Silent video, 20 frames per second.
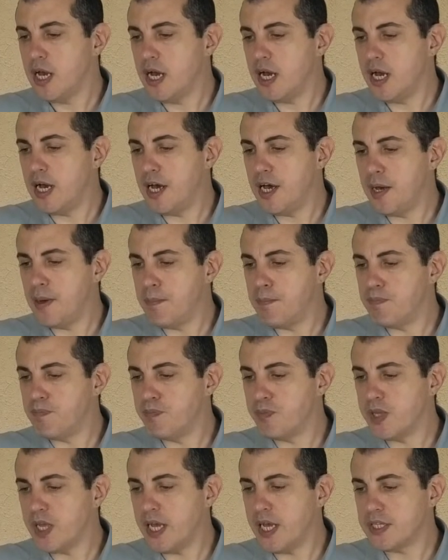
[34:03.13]

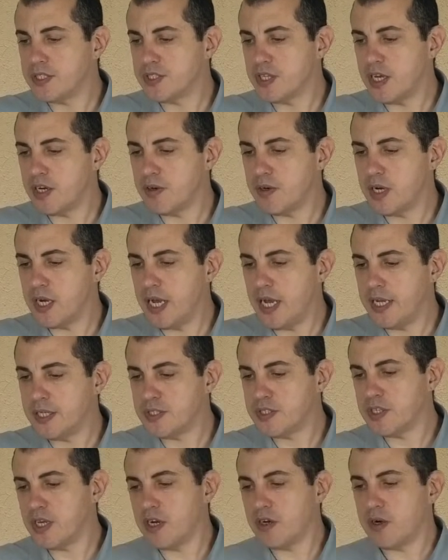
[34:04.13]
etc.,
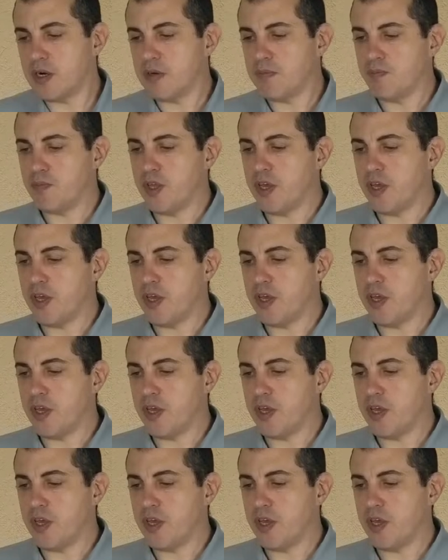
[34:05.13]
etc.